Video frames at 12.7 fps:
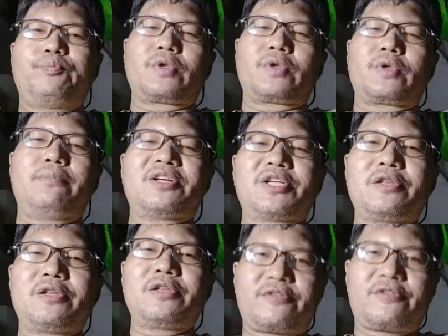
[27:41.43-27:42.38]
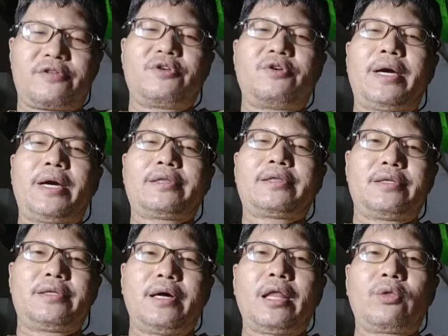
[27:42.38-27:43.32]
machines, you might
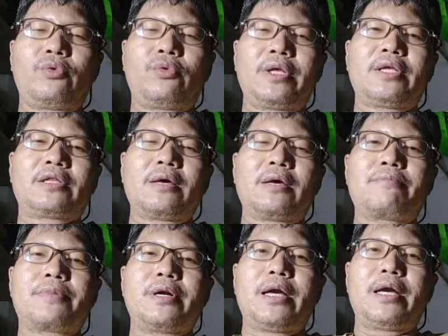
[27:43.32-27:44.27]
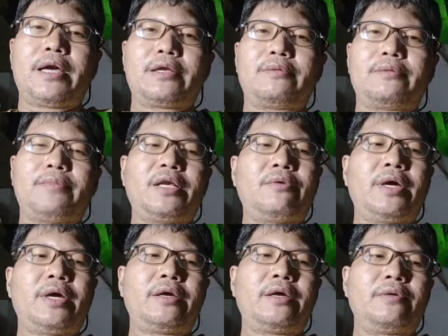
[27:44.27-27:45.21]
ruin the temper line. By the way,
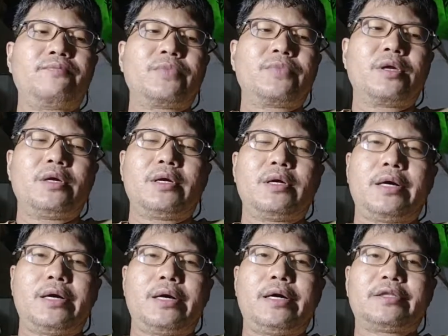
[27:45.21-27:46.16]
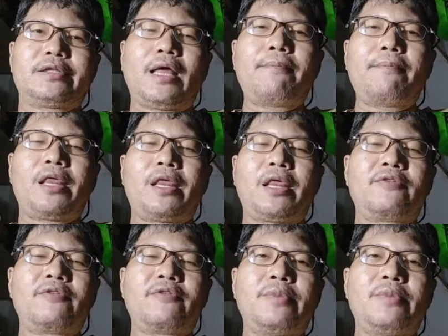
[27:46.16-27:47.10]
tempering
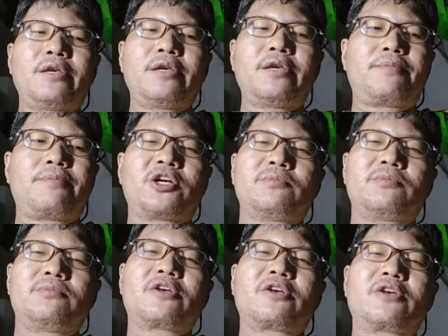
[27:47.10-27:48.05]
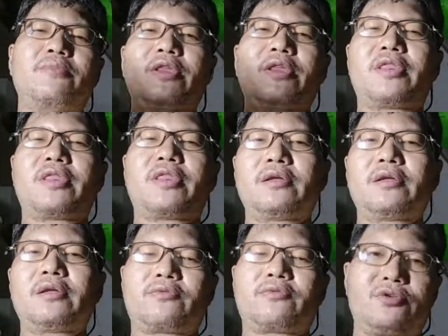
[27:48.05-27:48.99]
of the blade is part of blacksmithing.
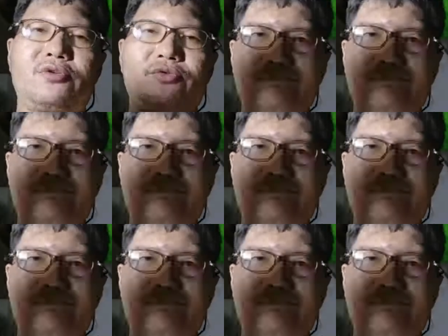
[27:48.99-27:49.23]
That's when you